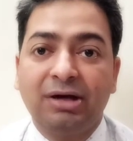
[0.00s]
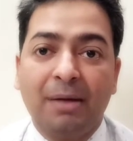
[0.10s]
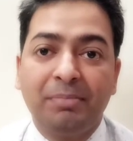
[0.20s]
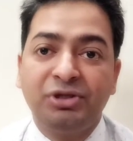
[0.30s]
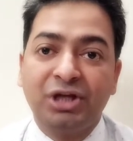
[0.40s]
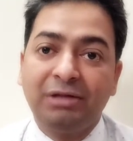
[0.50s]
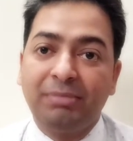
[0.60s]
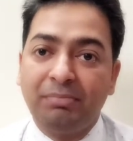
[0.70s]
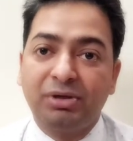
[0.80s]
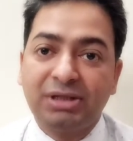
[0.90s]
Gram Panchayat
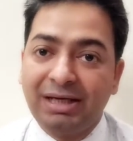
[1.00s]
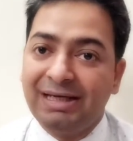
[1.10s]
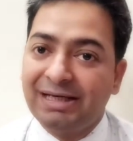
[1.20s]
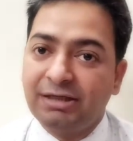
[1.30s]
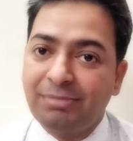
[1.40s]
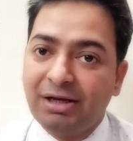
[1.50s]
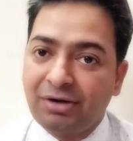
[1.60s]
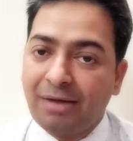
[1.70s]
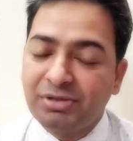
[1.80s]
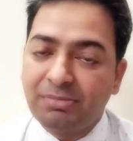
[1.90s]
members are elected by
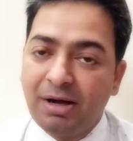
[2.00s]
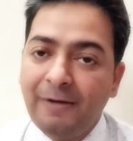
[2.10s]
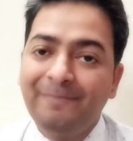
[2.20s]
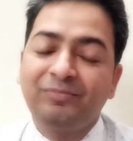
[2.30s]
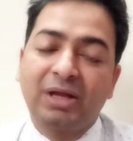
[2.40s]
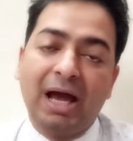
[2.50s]
Gram Sabha,